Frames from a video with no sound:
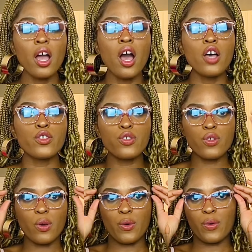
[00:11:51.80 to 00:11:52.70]

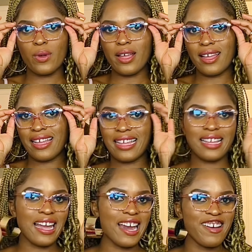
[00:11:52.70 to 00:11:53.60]
So
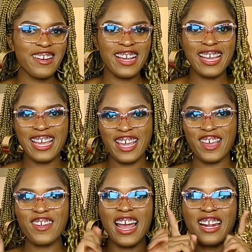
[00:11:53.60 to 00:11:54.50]
aren't they cute?
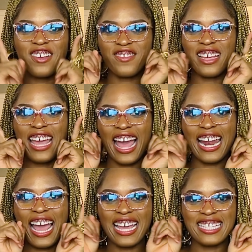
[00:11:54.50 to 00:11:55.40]
I love the cat
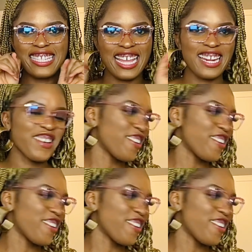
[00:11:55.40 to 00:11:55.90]
eyes thing going